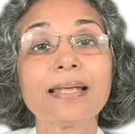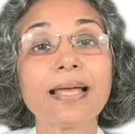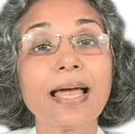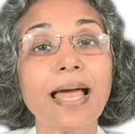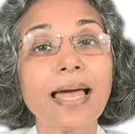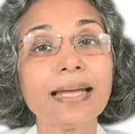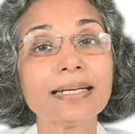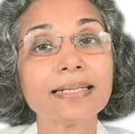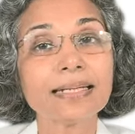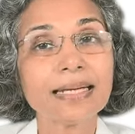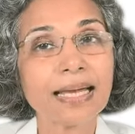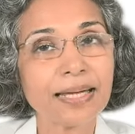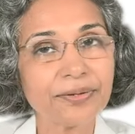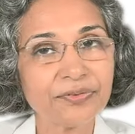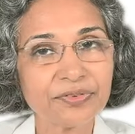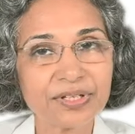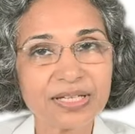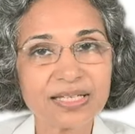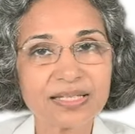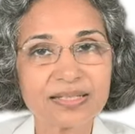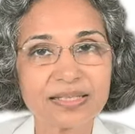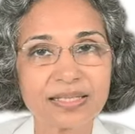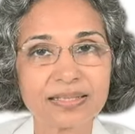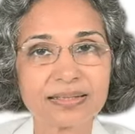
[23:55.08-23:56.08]
at Life
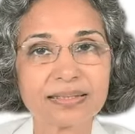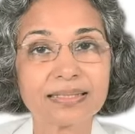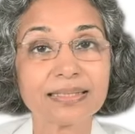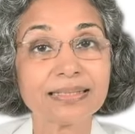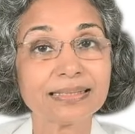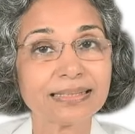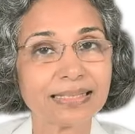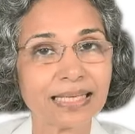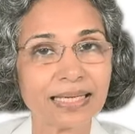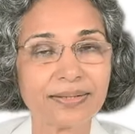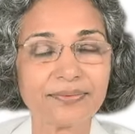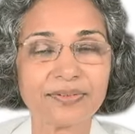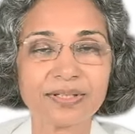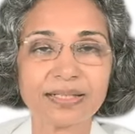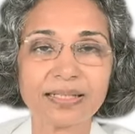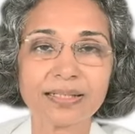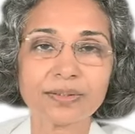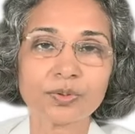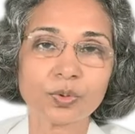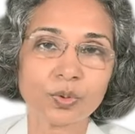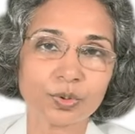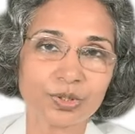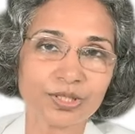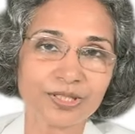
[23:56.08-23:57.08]
Care Center, Tevara,
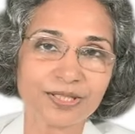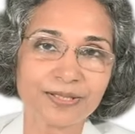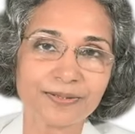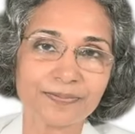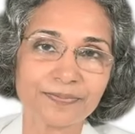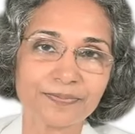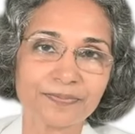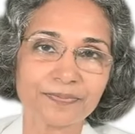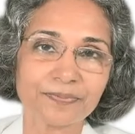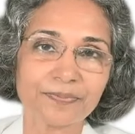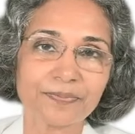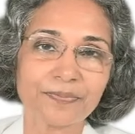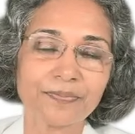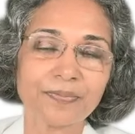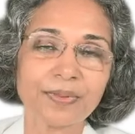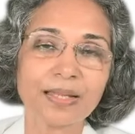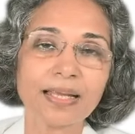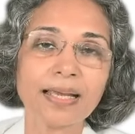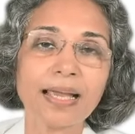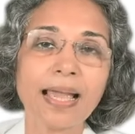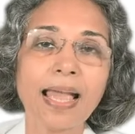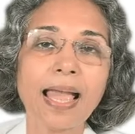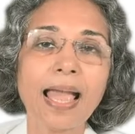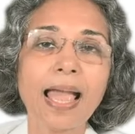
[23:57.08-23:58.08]
Kochi.
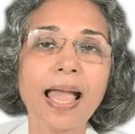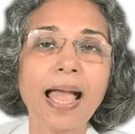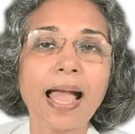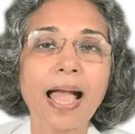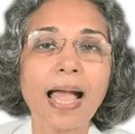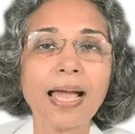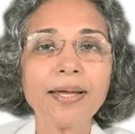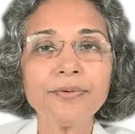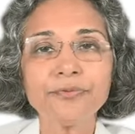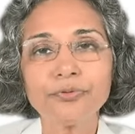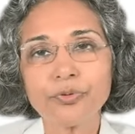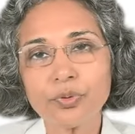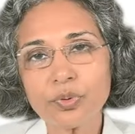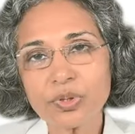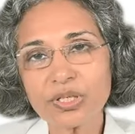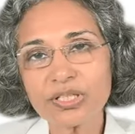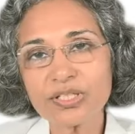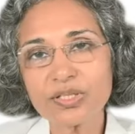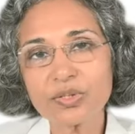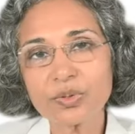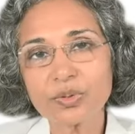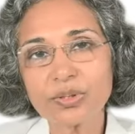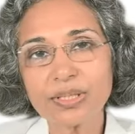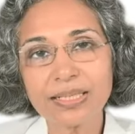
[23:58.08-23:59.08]
I
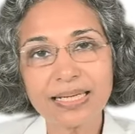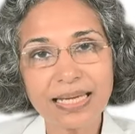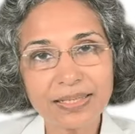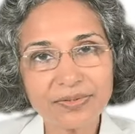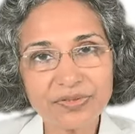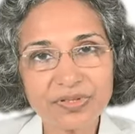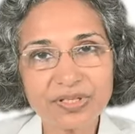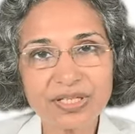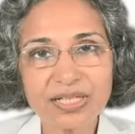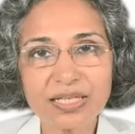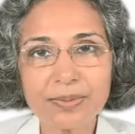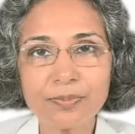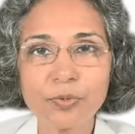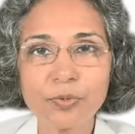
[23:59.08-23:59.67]
focus on lifestyle